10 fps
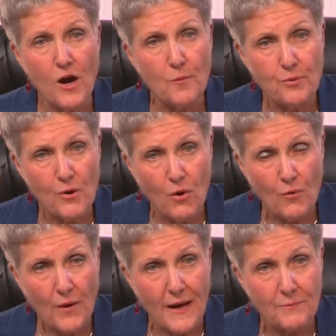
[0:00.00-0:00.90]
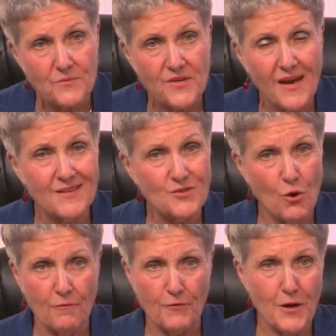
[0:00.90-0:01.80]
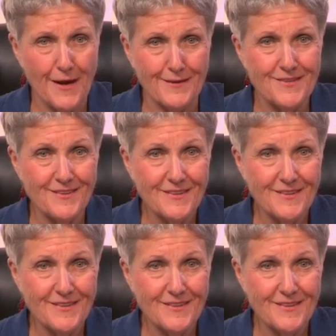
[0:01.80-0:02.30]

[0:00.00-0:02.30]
our programs as overhead.